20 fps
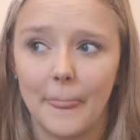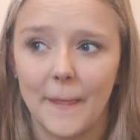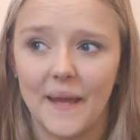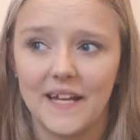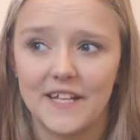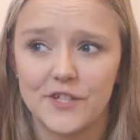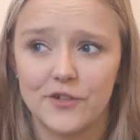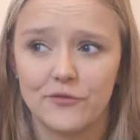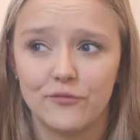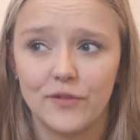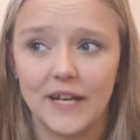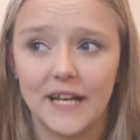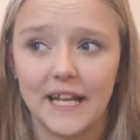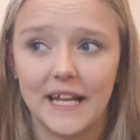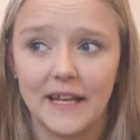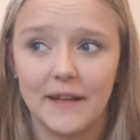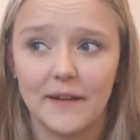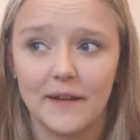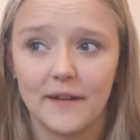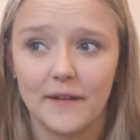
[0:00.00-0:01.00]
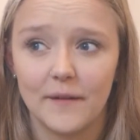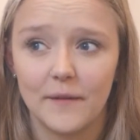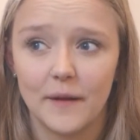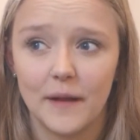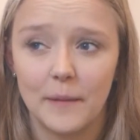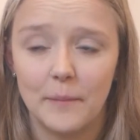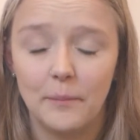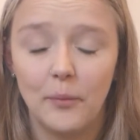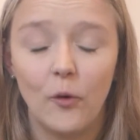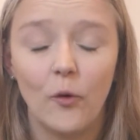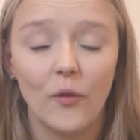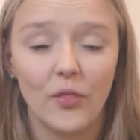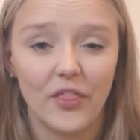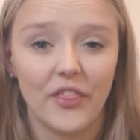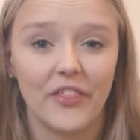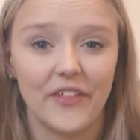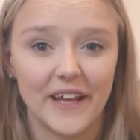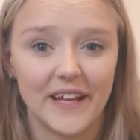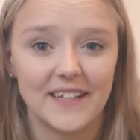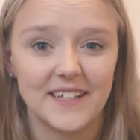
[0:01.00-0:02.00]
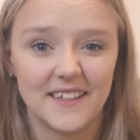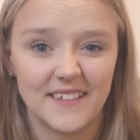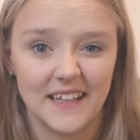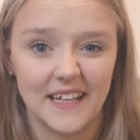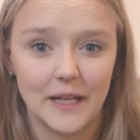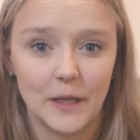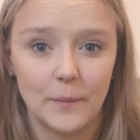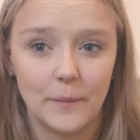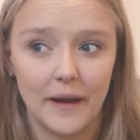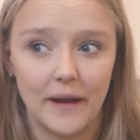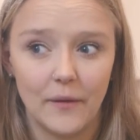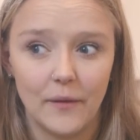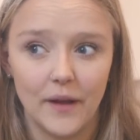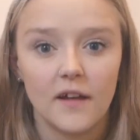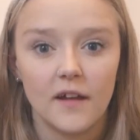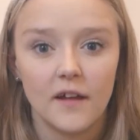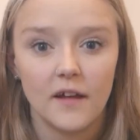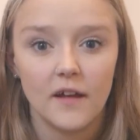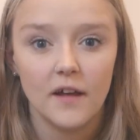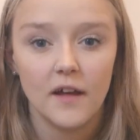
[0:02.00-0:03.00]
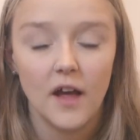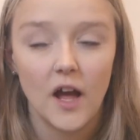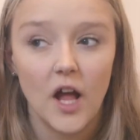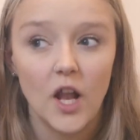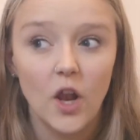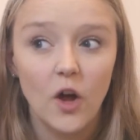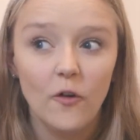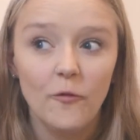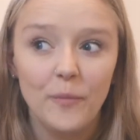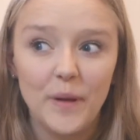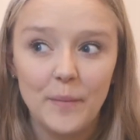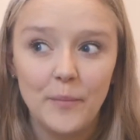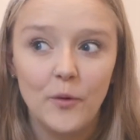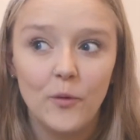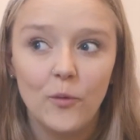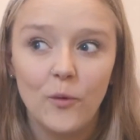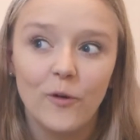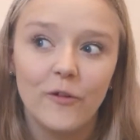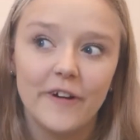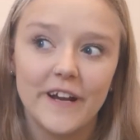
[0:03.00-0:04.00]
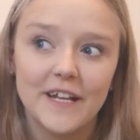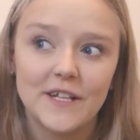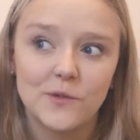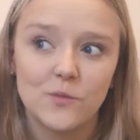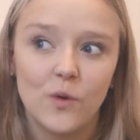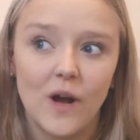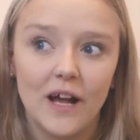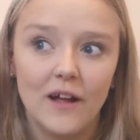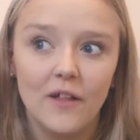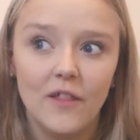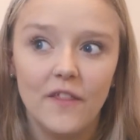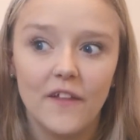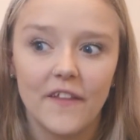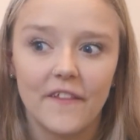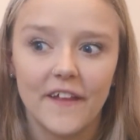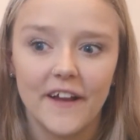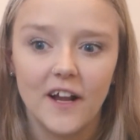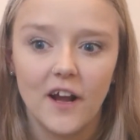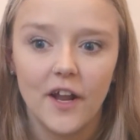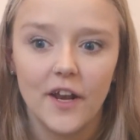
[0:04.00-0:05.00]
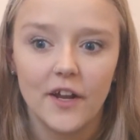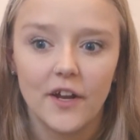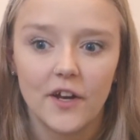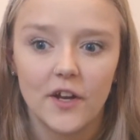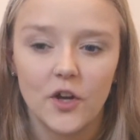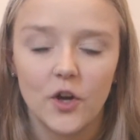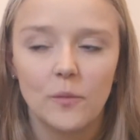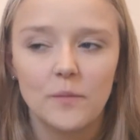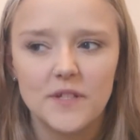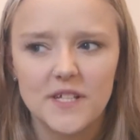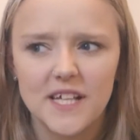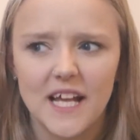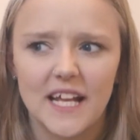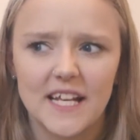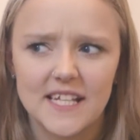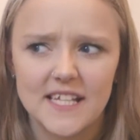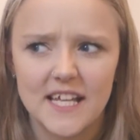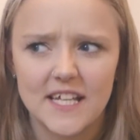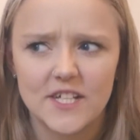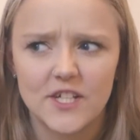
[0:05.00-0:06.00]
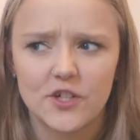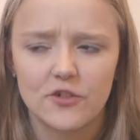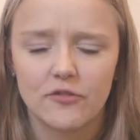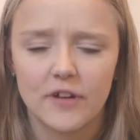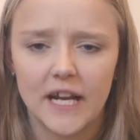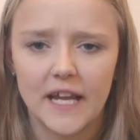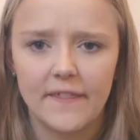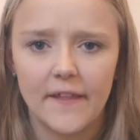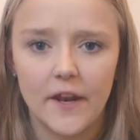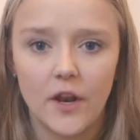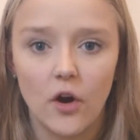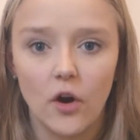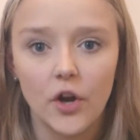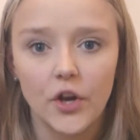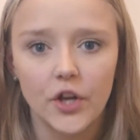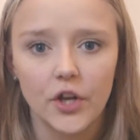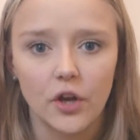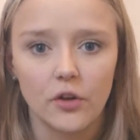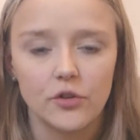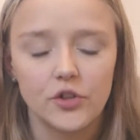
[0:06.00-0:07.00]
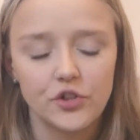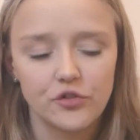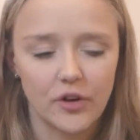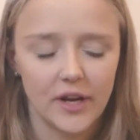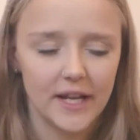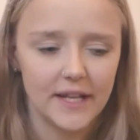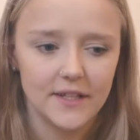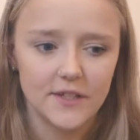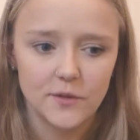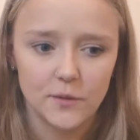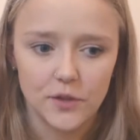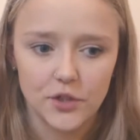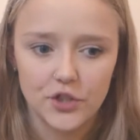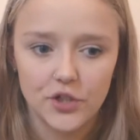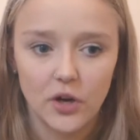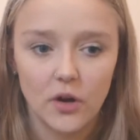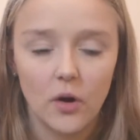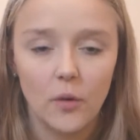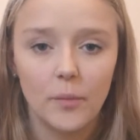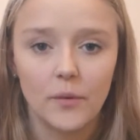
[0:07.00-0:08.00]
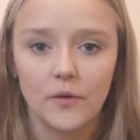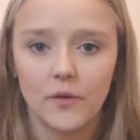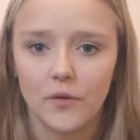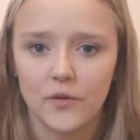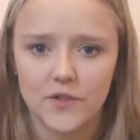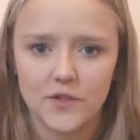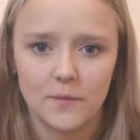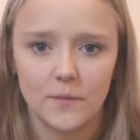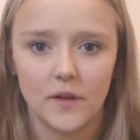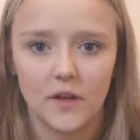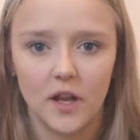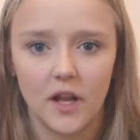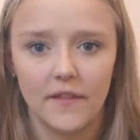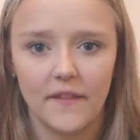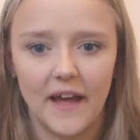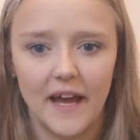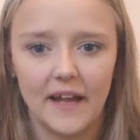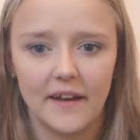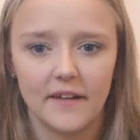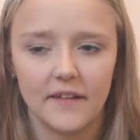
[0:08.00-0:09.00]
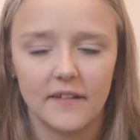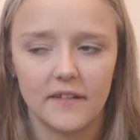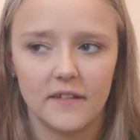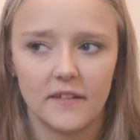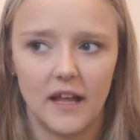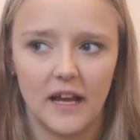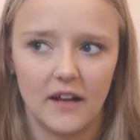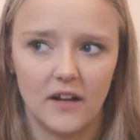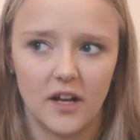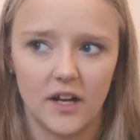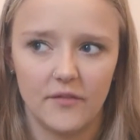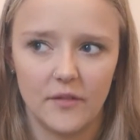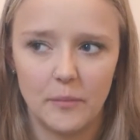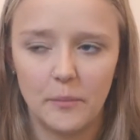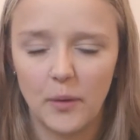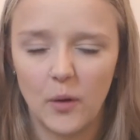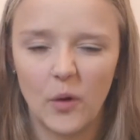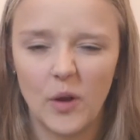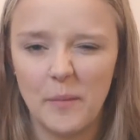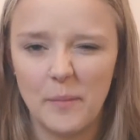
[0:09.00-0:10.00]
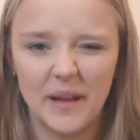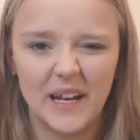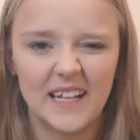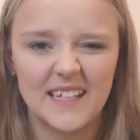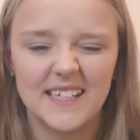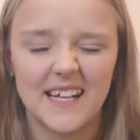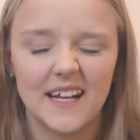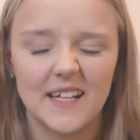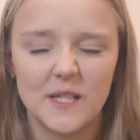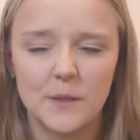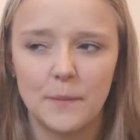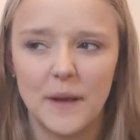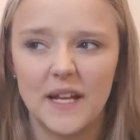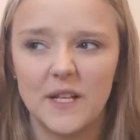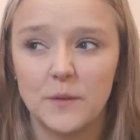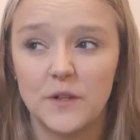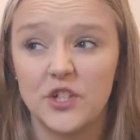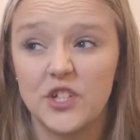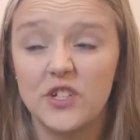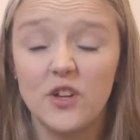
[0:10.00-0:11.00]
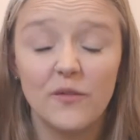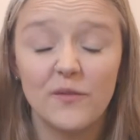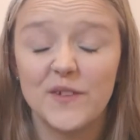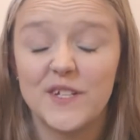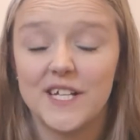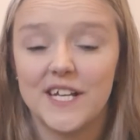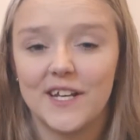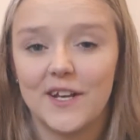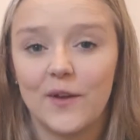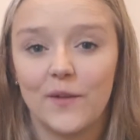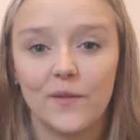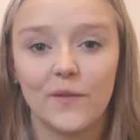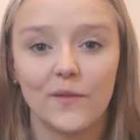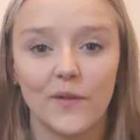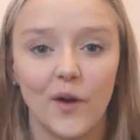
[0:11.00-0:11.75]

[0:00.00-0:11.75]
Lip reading: It's a really important thing to think about. A lot of people worry as well that they're kind of going to come to the end of their degree and they're not going to go straight into a job or something like that, and that kind of employability aspect, which is obviously, you know,